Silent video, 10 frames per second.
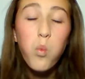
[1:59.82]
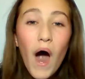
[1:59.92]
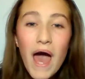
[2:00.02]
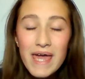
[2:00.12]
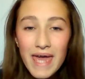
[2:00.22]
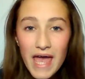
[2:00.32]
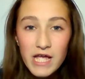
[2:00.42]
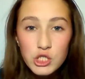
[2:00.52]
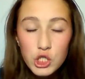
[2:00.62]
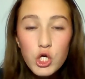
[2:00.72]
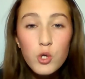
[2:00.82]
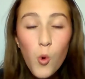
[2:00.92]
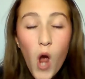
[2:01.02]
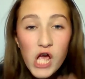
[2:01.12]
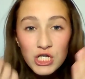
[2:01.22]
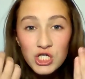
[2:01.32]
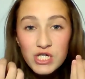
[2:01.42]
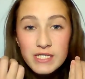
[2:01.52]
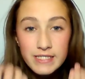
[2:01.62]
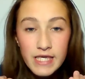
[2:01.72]
I came to you,
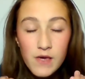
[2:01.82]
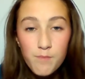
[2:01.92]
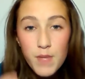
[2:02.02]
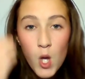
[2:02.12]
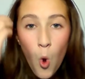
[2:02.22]
just give me